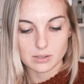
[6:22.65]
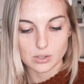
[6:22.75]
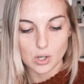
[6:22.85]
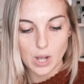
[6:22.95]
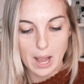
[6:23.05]

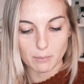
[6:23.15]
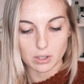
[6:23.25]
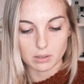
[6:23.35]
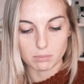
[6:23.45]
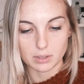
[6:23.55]
So I'm
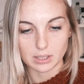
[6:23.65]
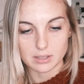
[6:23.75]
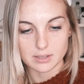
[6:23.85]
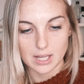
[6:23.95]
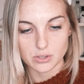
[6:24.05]
gonna bring
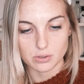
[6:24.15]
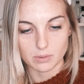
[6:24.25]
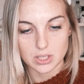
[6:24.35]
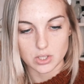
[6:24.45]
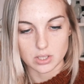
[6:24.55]
the
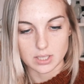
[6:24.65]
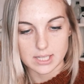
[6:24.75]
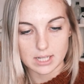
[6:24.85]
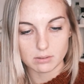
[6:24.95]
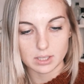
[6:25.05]
saturation
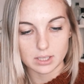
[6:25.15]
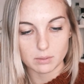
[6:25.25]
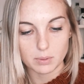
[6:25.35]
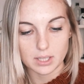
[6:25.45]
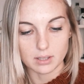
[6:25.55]
down a
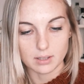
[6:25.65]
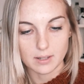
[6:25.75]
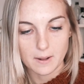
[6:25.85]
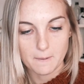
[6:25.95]
little bit.